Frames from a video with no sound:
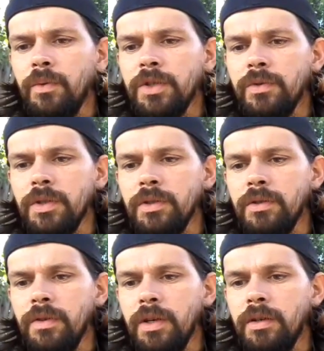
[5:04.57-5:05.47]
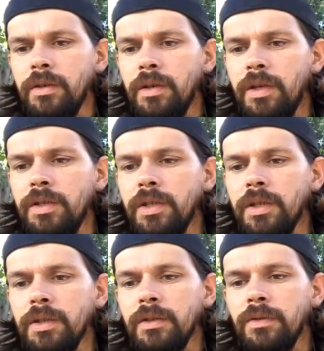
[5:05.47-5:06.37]
which results in a very easy
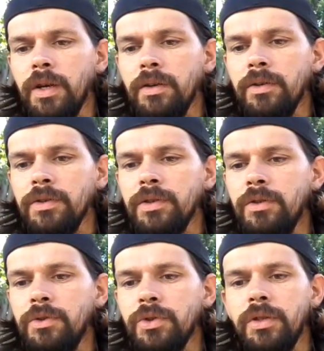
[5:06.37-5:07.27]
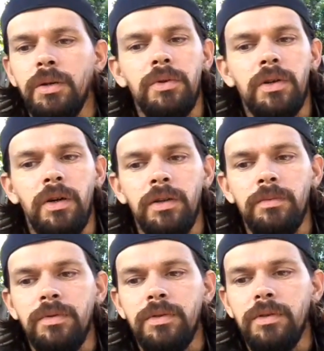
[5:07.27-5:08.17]
list of counters. Use your double
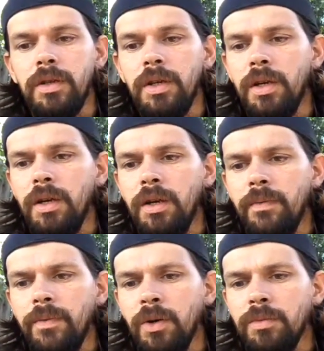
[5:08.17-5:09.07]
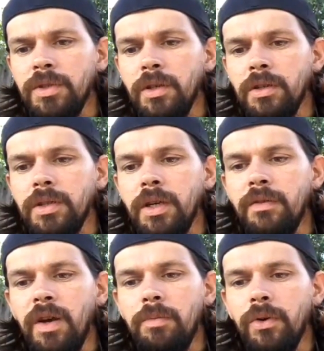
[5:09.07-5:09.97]
golems, Elmastars,
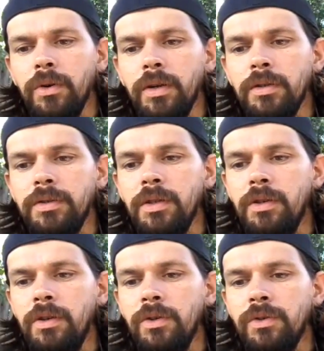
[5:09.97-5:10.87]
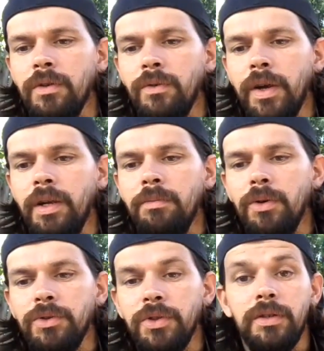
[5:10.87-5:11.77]
and Vaporeons that you use for raiding
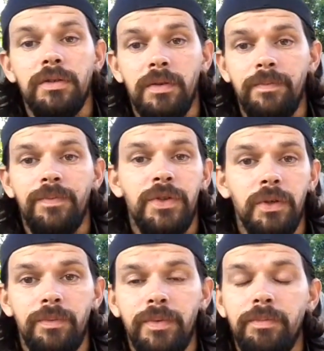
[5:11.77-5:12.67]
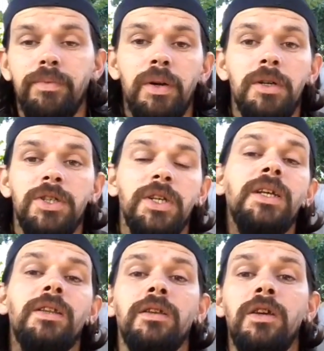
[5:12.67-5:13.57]
Moltres. So, pretty much
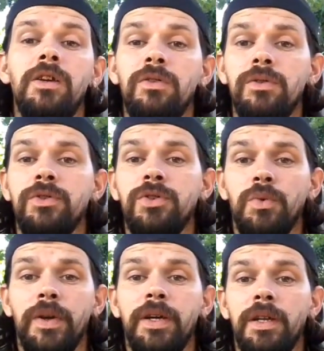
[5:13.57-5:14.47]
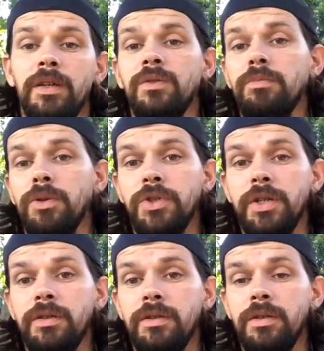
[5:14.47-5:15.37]
anything that you use to raid against
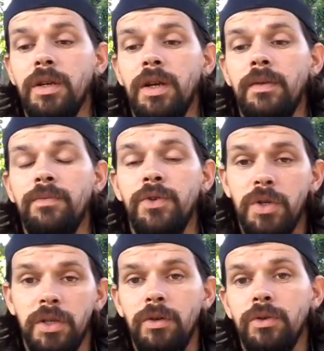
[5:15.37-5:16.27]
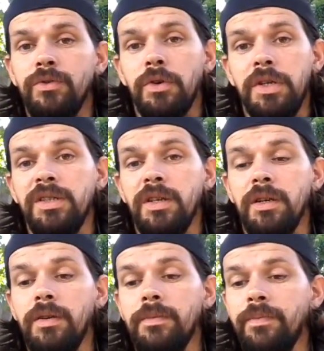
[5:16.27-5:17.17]
Moltres, you can use for Entei.